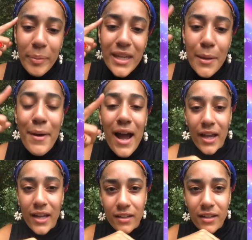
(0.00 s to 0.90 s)
chats.
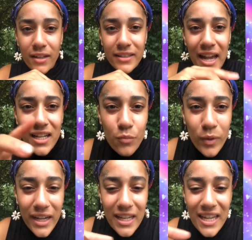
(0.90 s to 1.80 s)

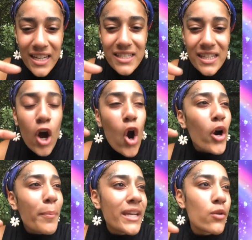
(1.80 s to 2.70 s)
And I'm not
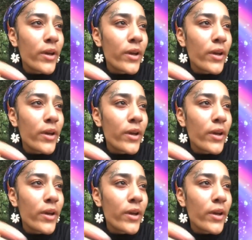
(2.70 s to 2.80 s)
saying